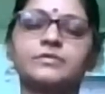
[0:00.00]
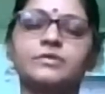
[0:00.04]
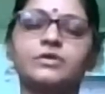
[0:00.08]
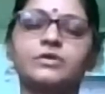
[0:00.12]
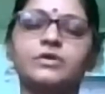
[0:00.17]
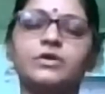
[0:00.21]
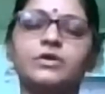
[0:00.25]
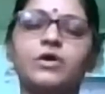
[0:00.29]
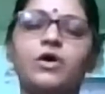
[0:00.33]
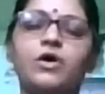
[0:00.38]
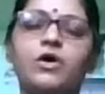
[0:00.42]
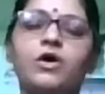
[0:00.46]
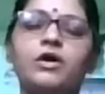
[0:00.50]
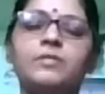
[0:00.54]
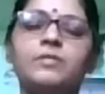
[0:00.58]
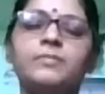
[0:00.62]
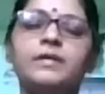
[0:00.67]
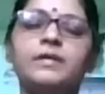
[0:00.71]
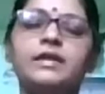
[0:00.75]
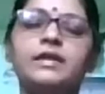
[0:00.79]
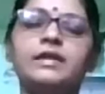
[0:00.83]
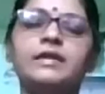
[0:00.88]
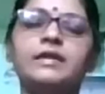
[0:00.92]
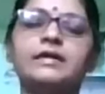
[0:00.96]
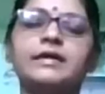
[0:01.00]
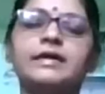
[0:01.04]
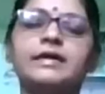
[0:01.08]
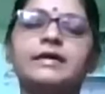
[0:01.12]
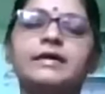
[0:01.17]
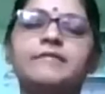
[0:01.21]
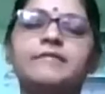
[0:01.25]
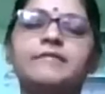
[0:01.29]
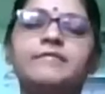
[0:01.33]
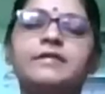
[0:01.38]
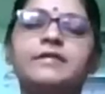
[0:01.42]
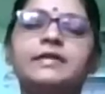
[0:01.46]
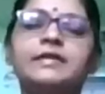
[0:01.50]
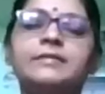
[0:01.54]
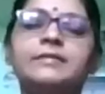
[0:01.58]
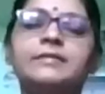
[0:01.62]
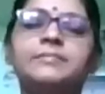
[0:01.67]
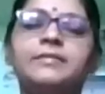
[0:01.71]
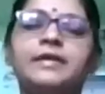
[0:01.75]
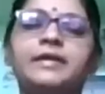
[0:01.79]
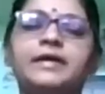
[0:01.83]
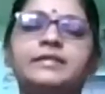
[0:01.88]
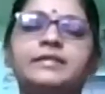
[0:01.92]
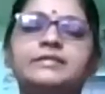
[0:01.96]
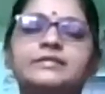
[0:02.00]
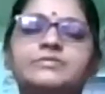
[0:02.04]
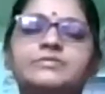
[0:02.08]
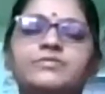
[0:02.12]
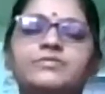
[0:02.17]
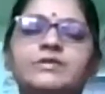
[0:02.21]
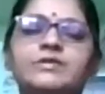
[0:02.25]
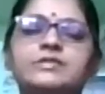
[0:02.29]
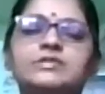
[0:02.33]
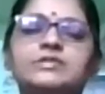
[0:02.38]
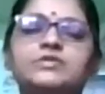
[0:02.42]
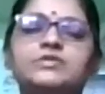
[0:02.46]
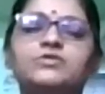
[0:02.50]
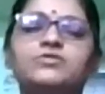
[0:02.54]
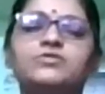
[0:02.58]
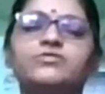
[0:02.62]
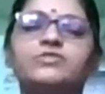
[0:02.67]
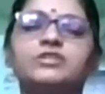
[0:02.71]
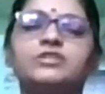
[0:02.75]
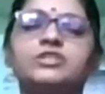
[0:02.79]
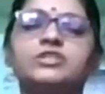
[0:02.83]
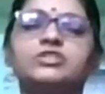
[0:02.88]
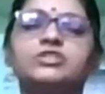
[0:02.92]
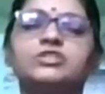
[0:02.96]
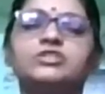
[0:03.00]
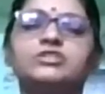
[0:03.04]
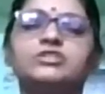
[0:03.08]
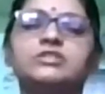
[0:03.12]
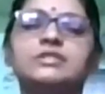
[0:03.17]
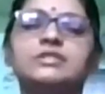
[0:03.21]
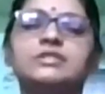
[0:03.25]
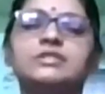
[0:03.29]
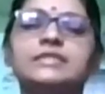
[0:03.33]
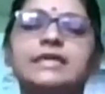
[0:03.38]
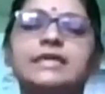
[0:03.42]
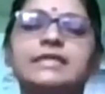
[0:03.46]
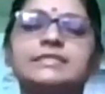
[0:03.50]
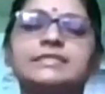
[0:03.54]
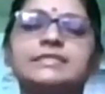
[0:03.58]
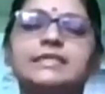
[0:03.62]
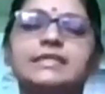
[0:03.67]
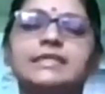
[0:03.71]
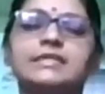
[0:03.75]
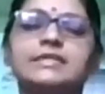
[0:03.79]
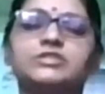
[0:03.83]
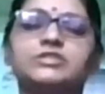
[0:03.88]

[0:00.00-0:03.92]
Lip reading: Normal recovery breath once you finish this exhalation.